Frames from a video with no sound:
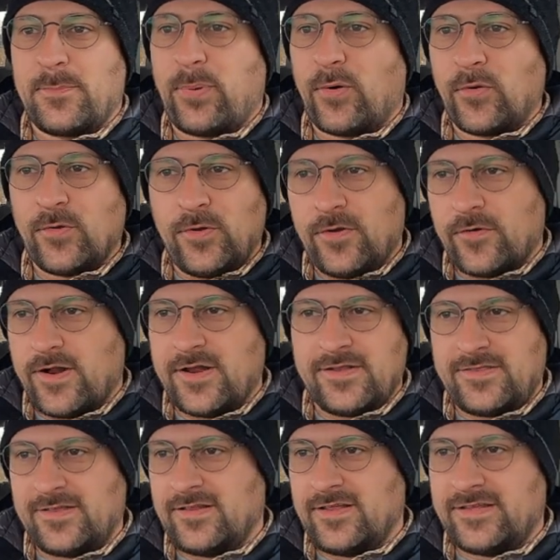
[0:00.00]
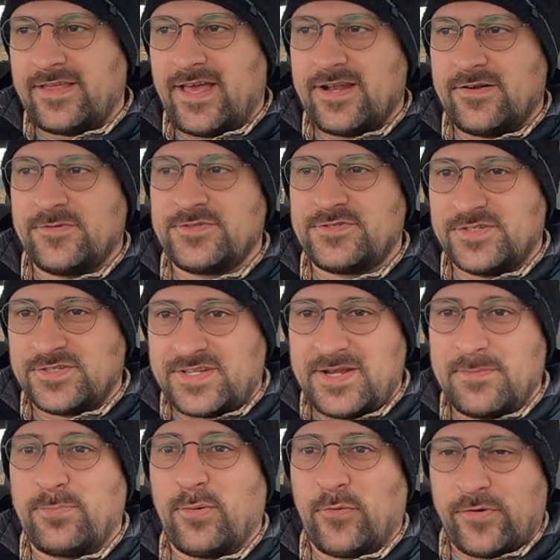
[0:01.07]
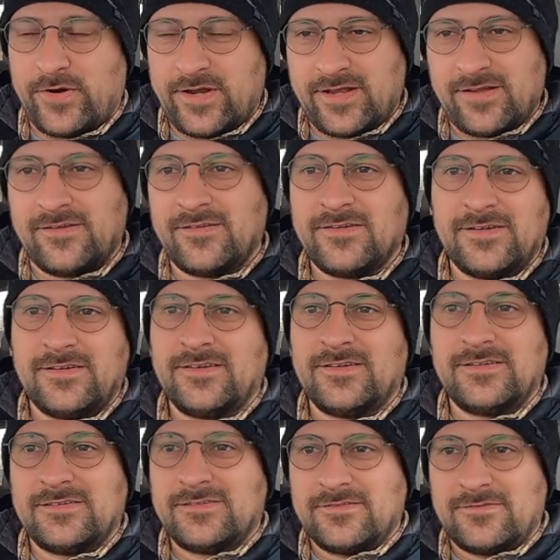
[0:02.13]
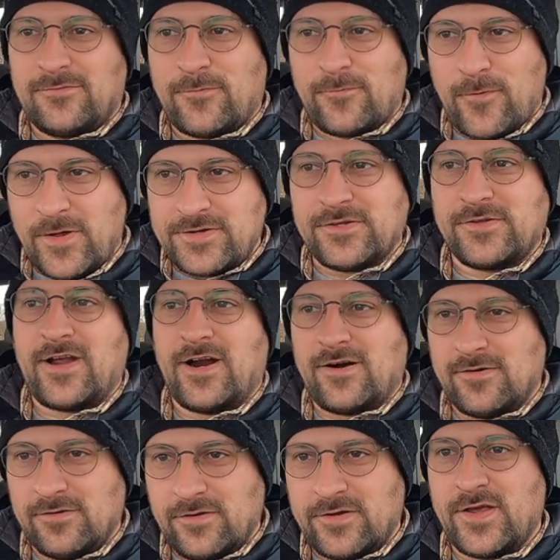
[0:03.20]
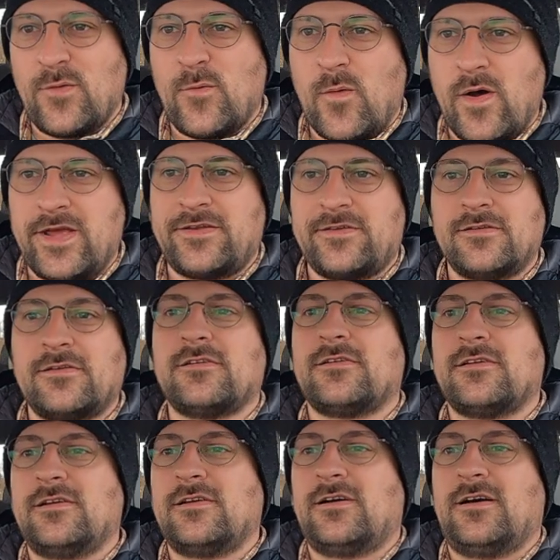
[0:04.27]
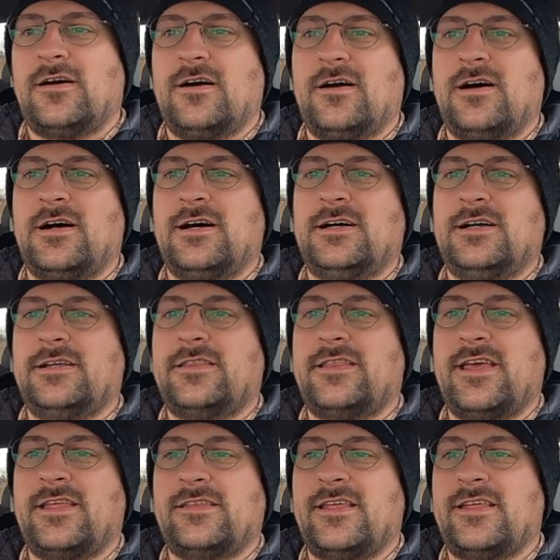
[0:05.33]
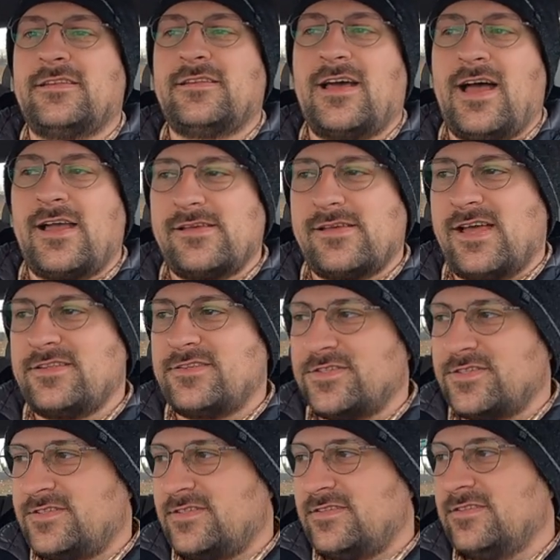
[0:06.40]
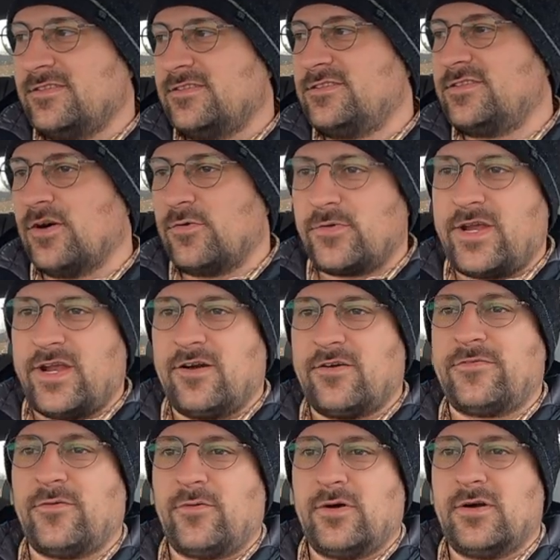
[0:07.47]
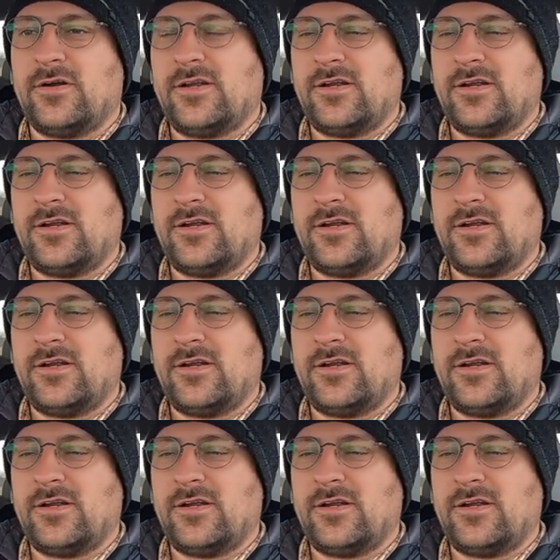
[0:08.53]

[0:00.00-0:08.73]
pearl or anything like that. It was just a boring rental car looking white that I just don't care for.